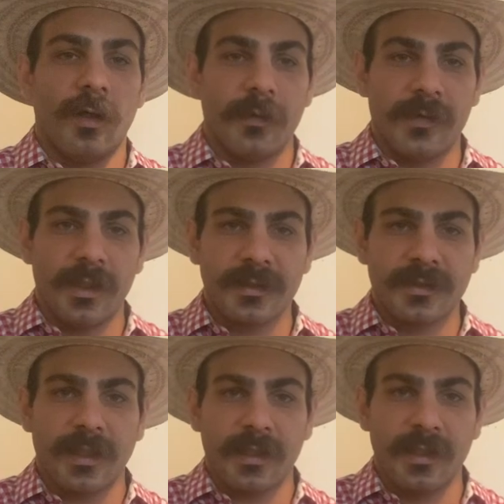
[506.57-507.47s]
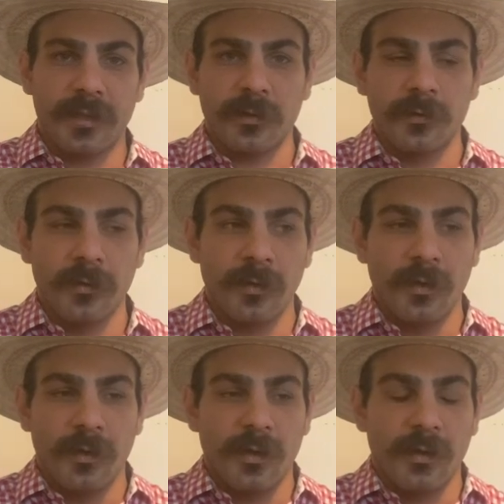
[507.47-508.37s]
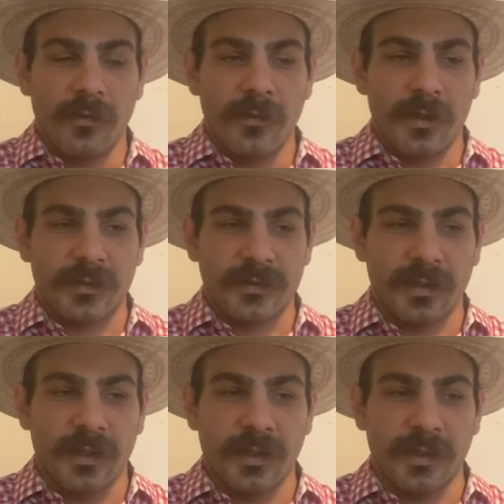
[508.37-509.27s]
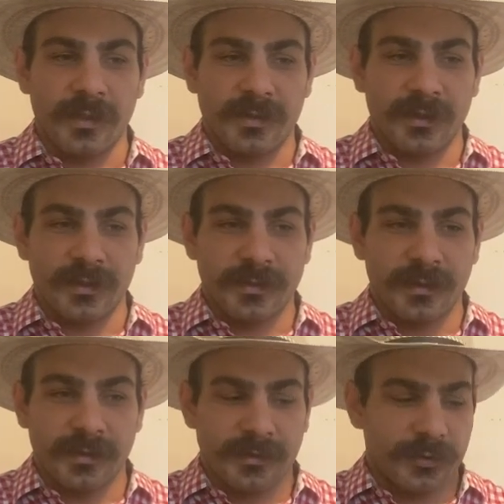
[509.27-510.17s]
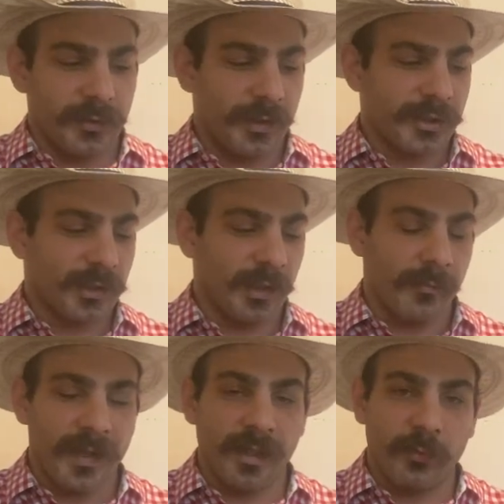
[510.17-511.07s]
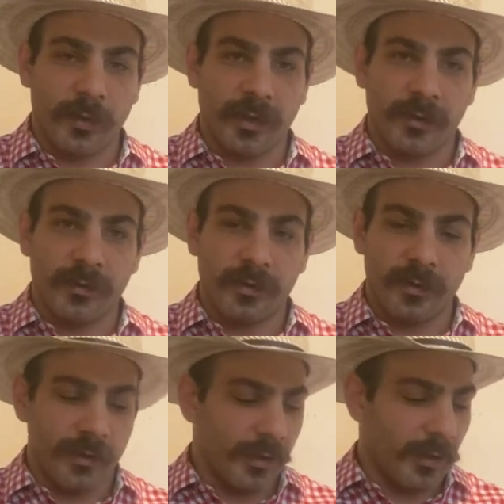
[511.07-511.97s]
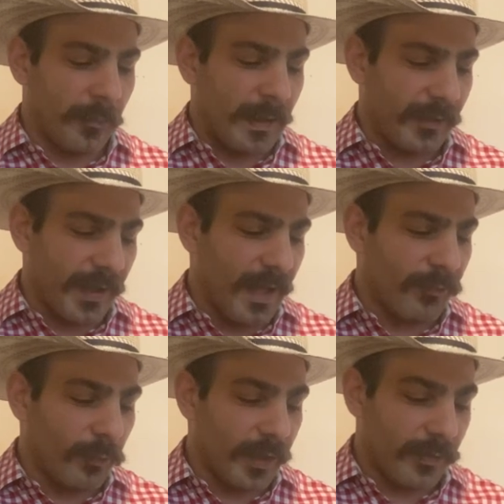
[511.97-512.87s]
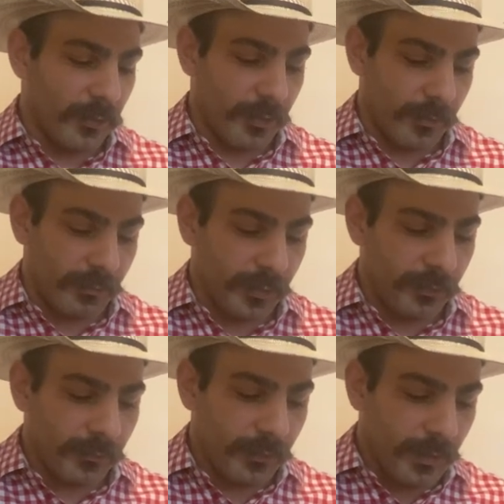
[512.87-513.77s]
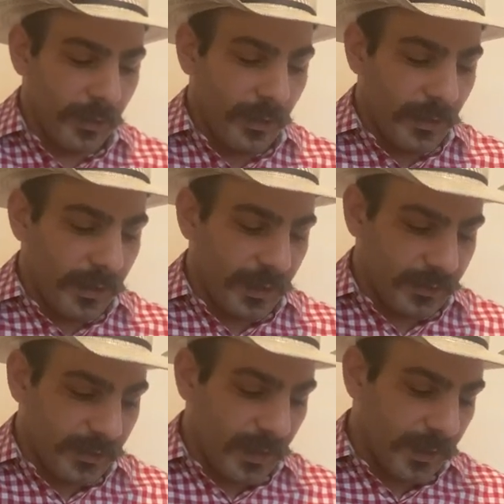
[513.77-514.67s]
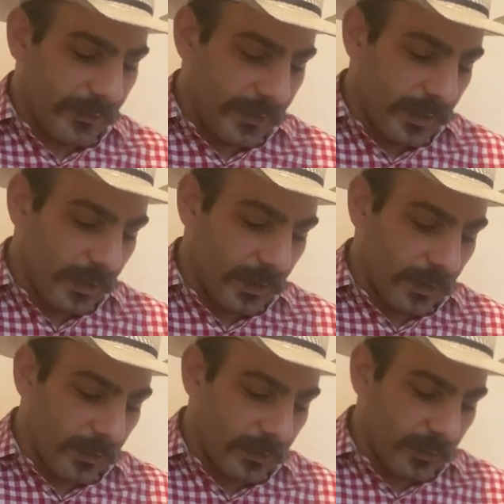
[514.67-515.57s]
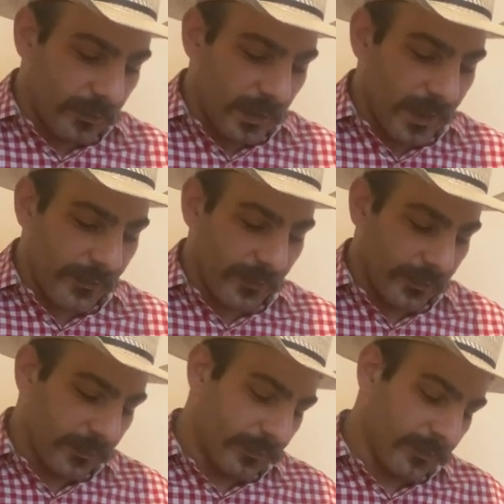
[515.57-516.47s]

On the inside here, this uh, it's it's it's traditionally made where about halfway through the boot, it's got the uh, the leather